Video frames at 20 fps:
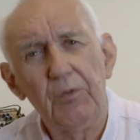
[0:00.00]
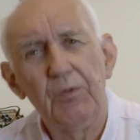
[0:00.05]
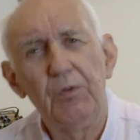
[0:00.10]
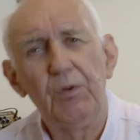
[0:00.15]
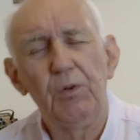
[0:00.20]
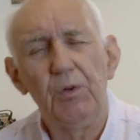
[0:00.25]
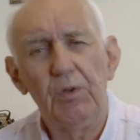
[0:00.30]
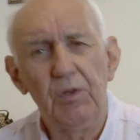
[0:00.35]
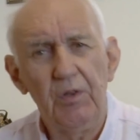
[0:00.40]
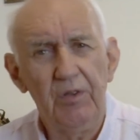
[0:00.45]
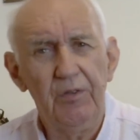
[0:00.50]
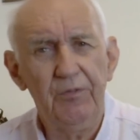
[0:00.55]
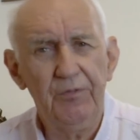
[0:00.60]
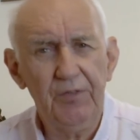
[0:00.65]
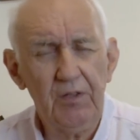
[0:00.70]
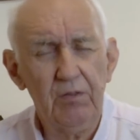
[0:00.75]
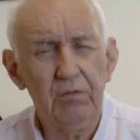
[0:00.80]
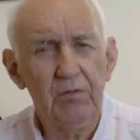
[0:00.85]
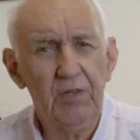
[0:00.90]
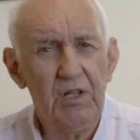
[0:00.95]
for the
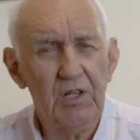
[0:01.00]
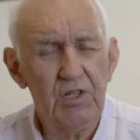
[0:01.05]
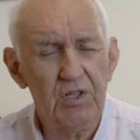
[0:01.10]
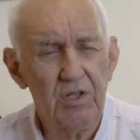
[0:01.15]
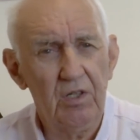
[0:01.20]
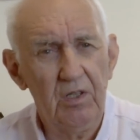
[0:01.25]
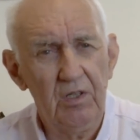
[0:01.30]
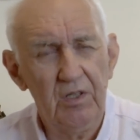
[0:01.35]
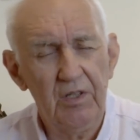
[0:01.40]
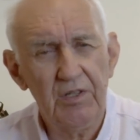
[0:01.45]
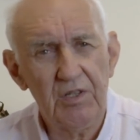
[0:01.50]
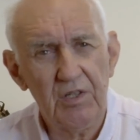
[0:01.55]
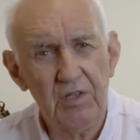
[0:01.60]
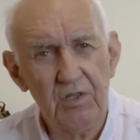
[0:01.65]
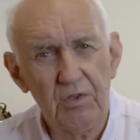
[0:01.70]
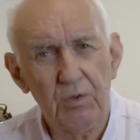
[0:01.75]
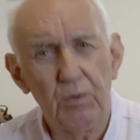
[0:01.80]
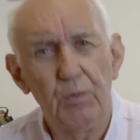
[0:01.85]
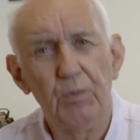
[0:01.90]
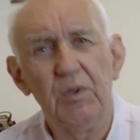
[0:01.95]
foundation
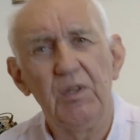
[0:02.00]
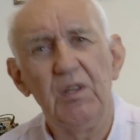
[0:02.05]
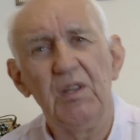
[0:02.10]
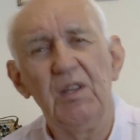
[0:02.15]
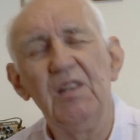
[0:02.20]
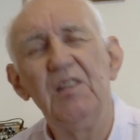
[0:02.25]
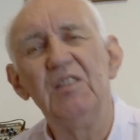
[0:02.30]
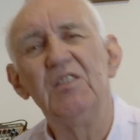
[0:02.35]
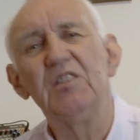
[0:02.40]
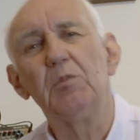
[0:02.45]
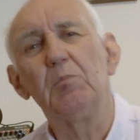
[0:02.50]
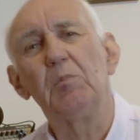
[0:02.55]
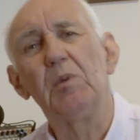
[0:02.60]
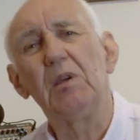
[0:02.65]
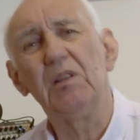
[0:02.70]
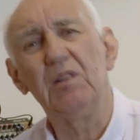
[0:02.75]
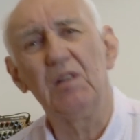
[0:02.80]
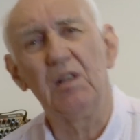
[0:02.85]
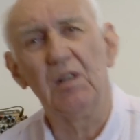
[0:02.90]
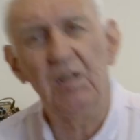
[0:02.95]
license or the
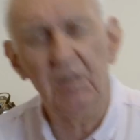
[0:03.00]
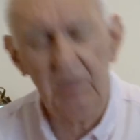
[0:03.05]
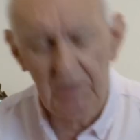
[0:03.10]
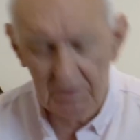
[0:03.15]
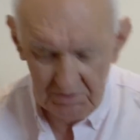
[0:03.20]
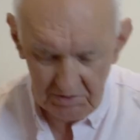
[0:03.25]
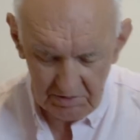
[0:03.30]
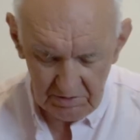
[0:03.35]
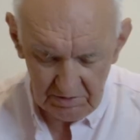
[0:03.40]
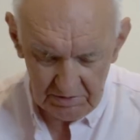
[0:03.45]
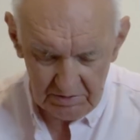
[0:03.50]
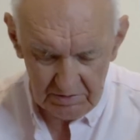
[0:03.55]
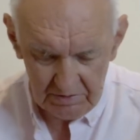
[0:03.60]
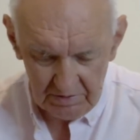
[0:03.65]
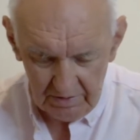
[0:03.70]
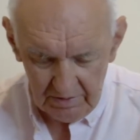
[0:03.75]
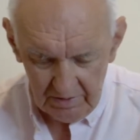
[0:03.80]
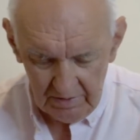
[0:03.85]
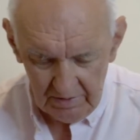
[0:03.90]
intermediate license.